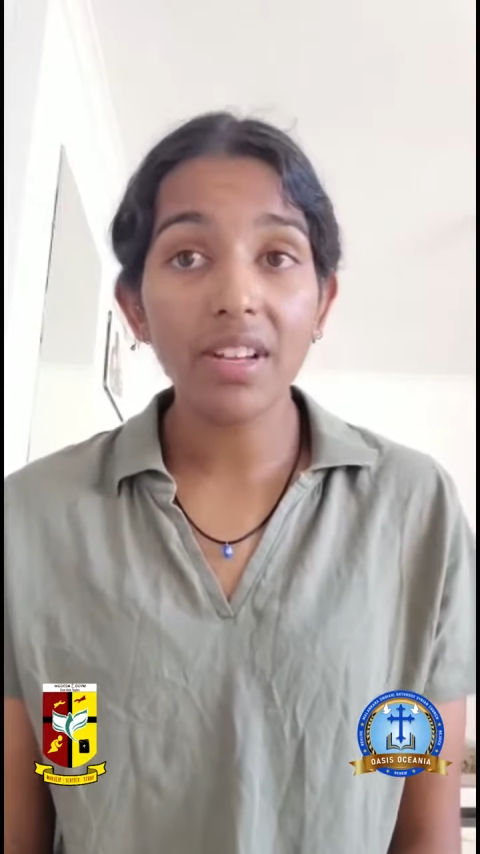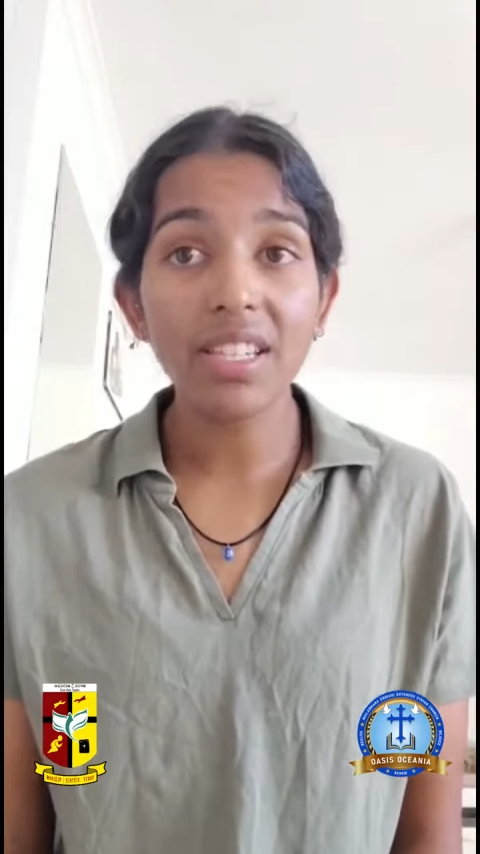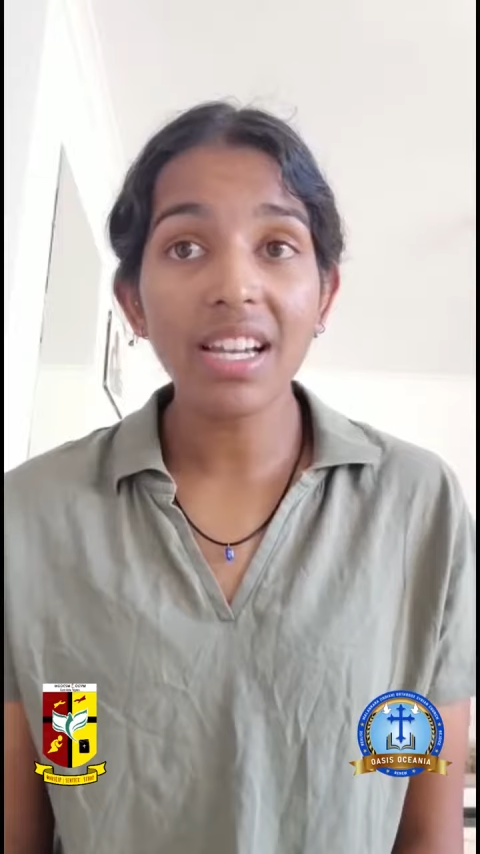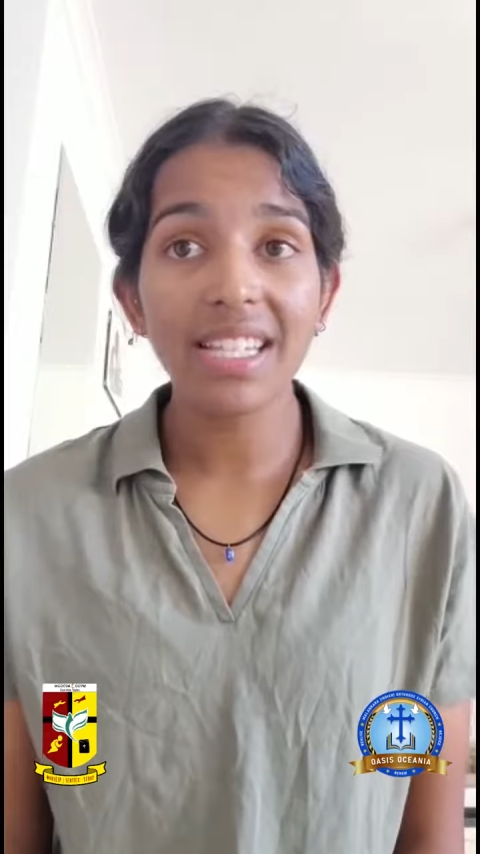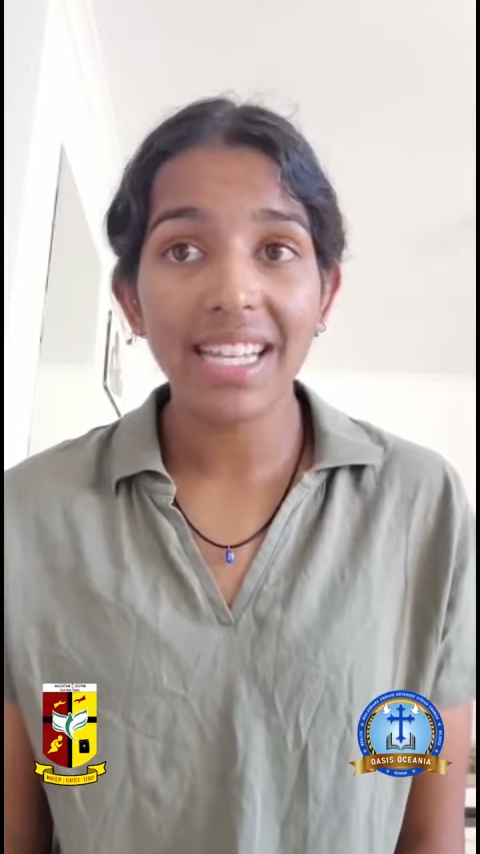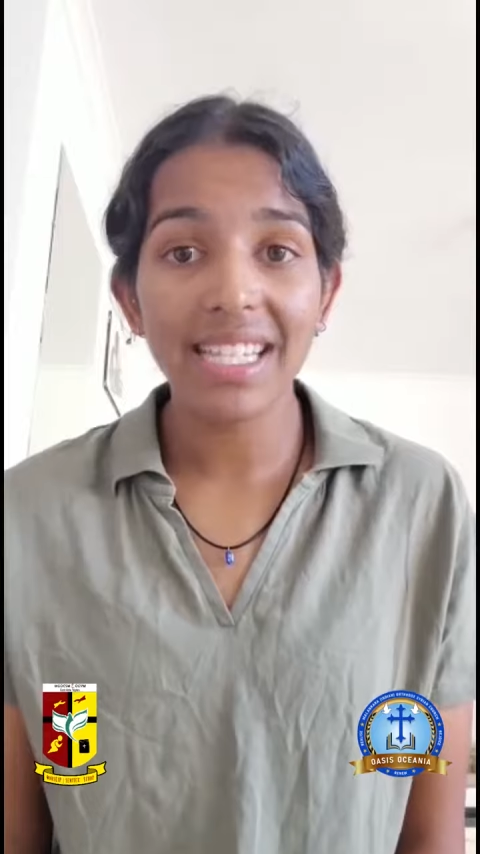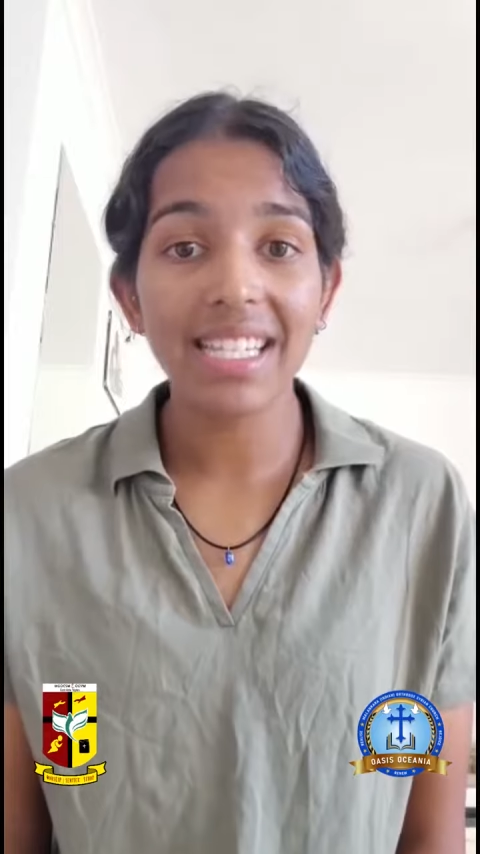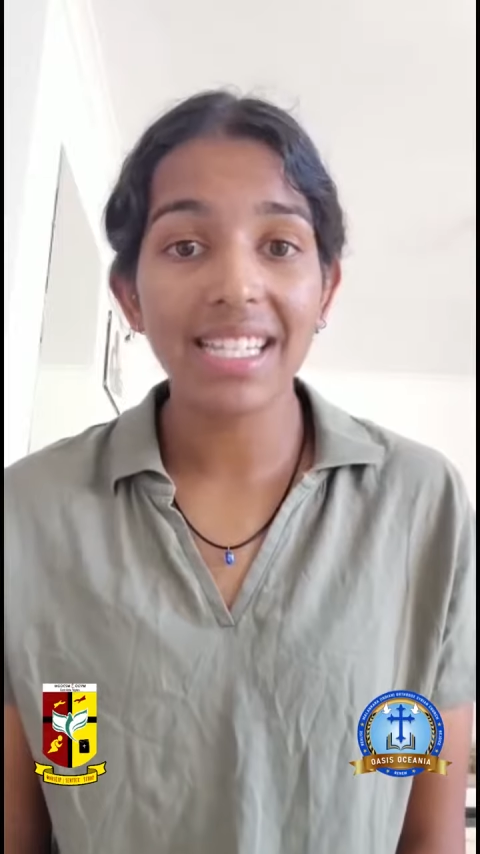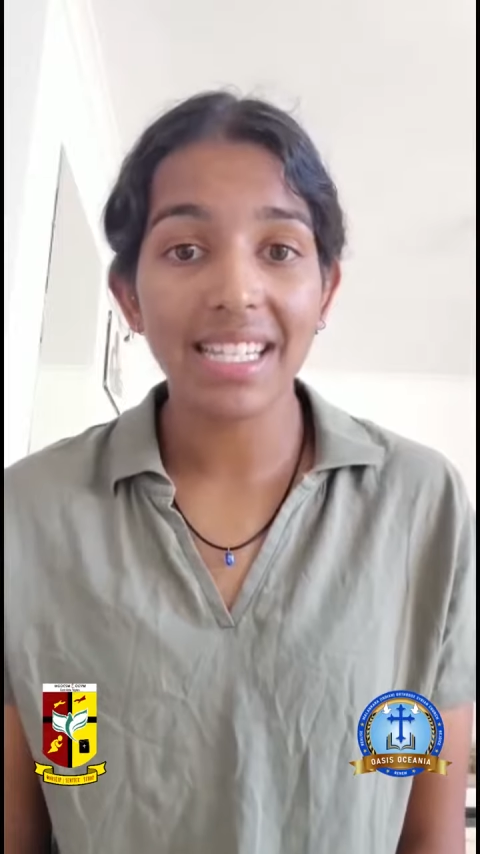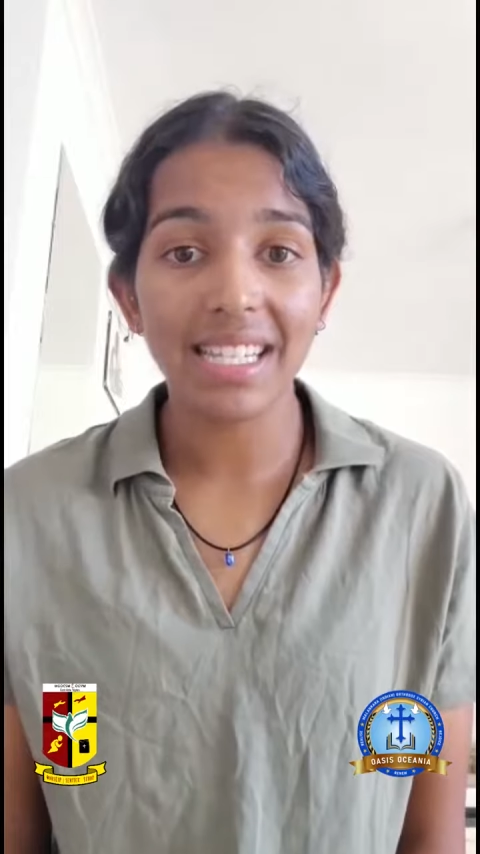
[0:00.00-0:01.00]
us our debts
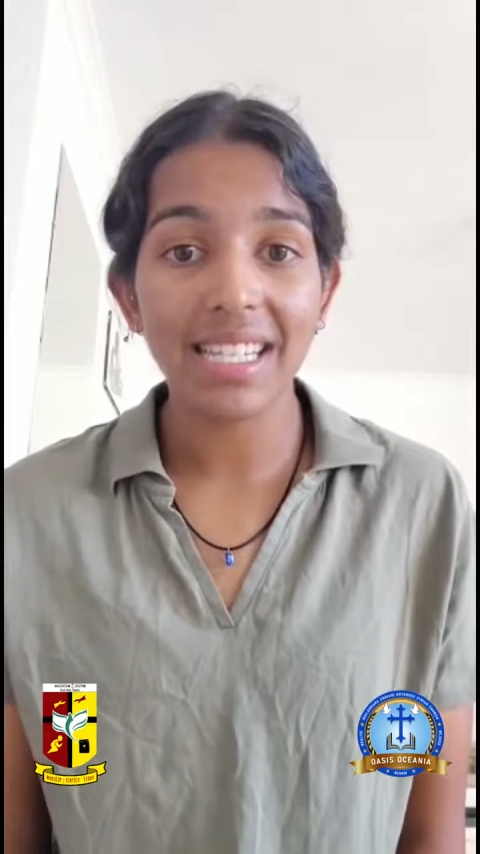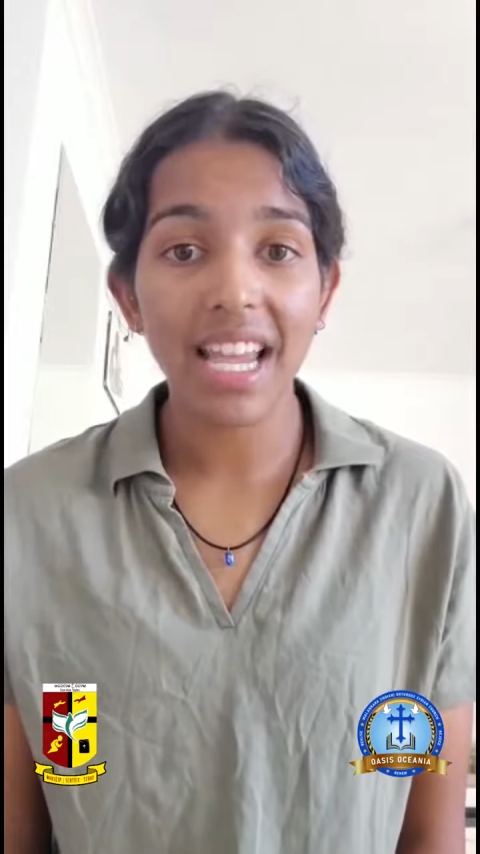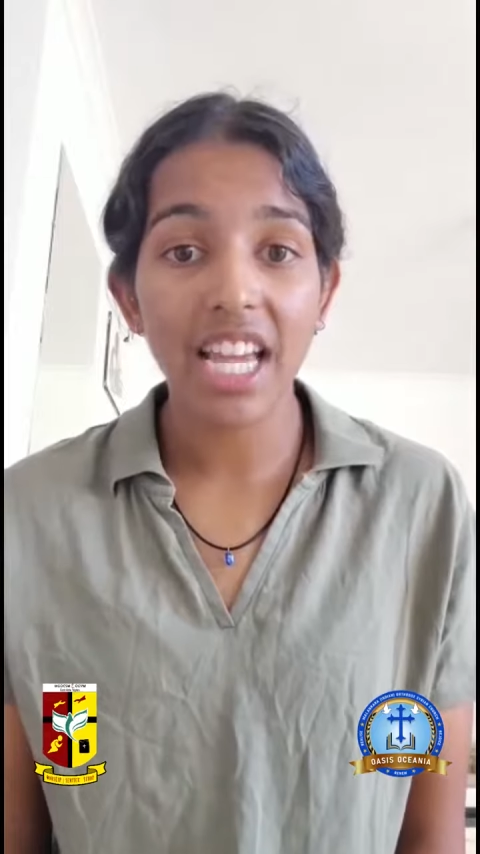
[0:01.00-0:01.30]
and sins